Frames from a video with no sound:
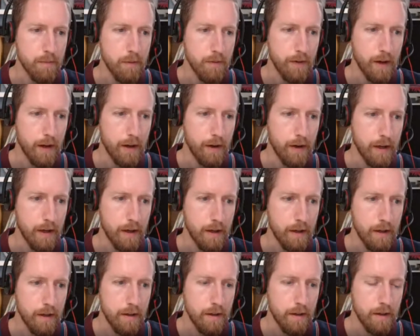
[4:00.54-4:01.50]
of our
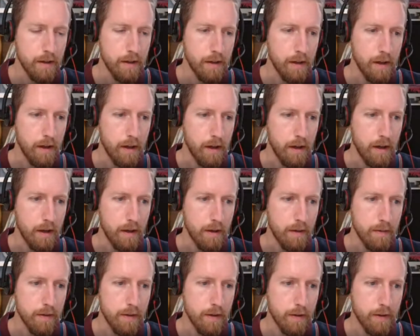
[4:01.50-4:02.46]

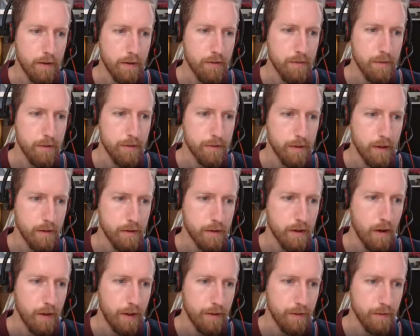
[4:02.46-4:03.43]
customers and
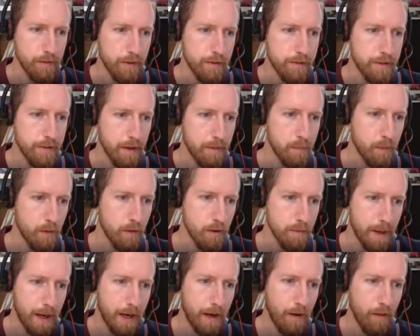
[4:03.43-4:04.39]
colleagues understand more
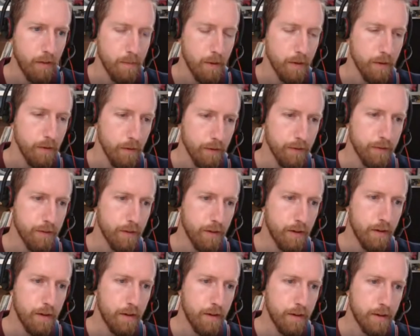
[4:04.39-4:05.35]
about how the models
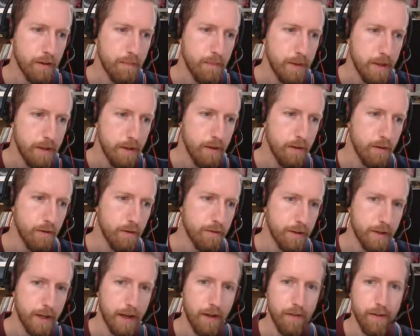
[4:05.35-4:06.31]
can be used
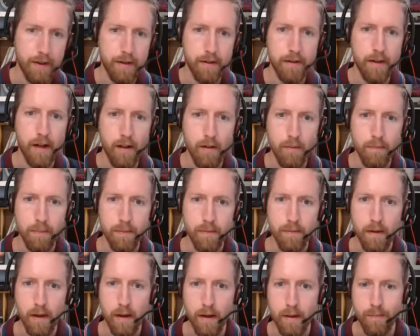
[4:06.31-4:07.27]
and how they can help
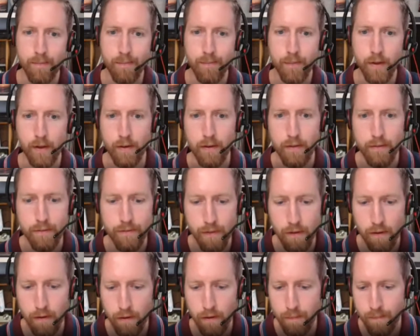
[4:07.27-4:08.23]

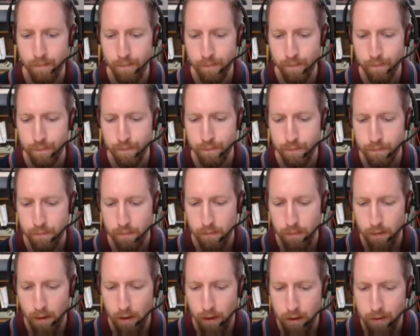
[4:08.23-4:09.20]
inform
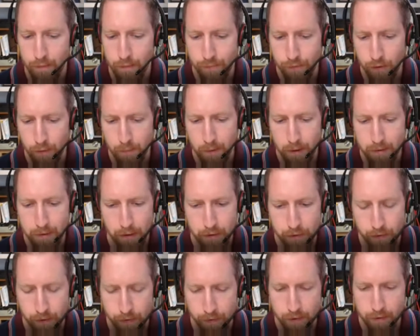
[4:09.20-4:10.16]

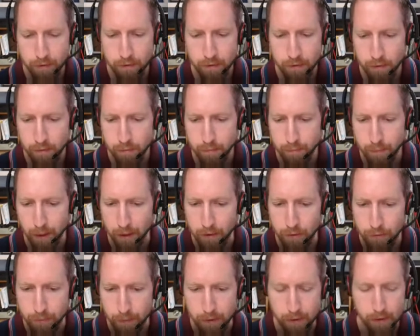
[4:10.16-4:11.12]
catastrophe risk
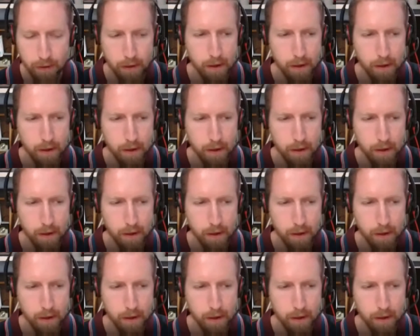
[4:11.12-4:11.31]
management.